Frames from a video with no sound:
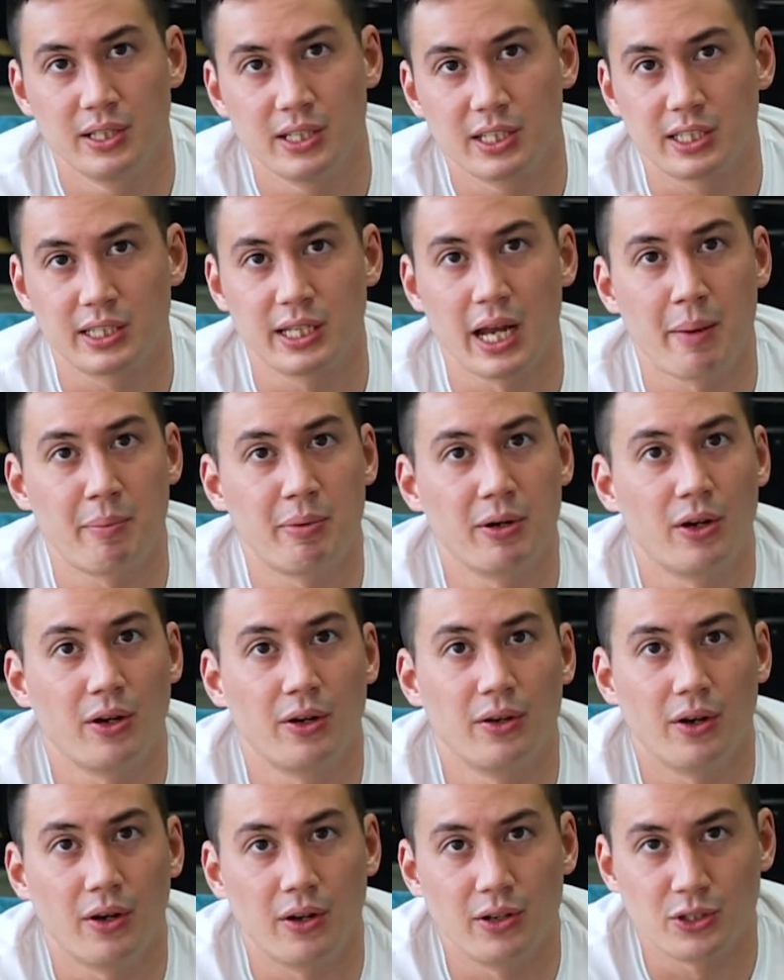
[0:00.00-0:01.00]
snap it
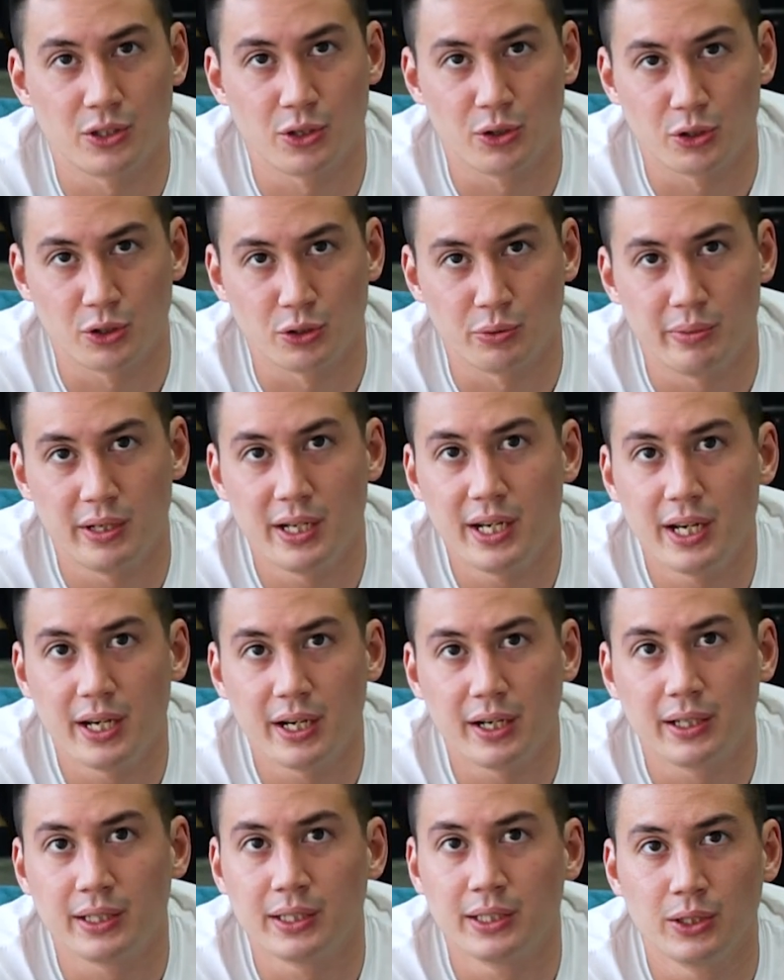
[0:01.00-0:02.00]
on social
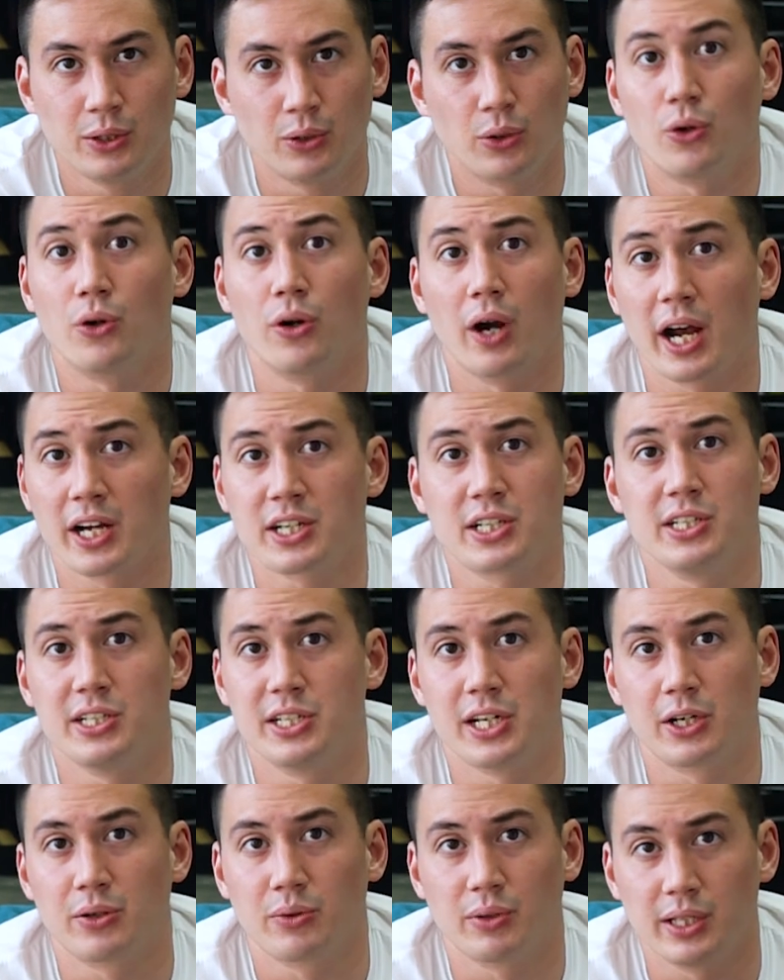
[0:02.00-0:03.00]
media, or actually
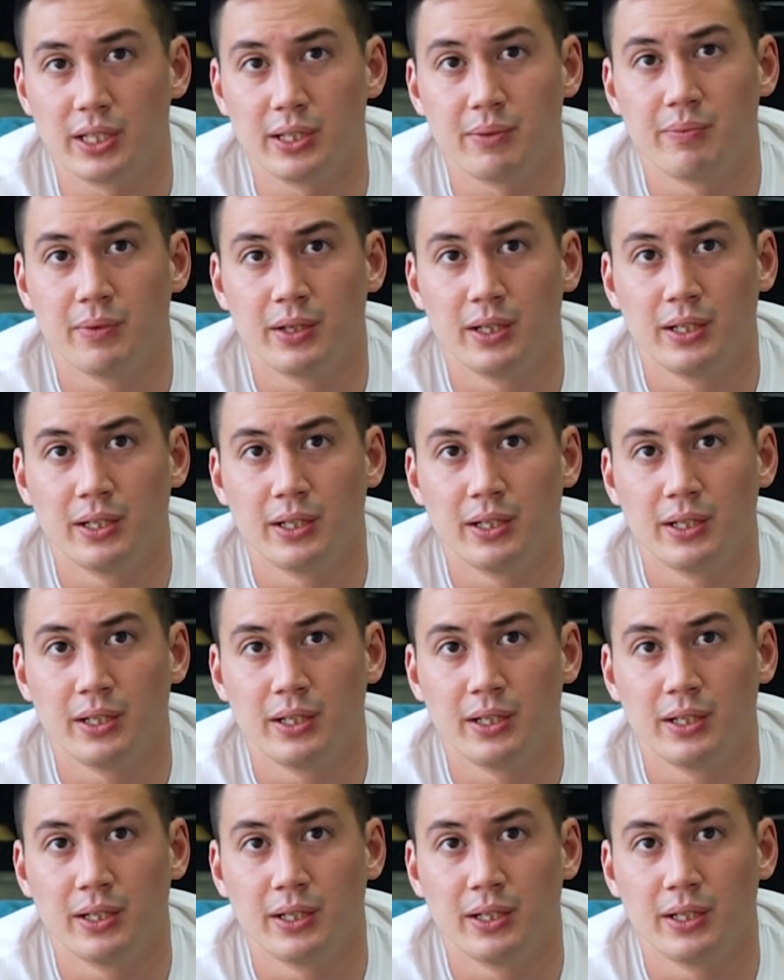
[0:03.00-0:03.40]
genuinely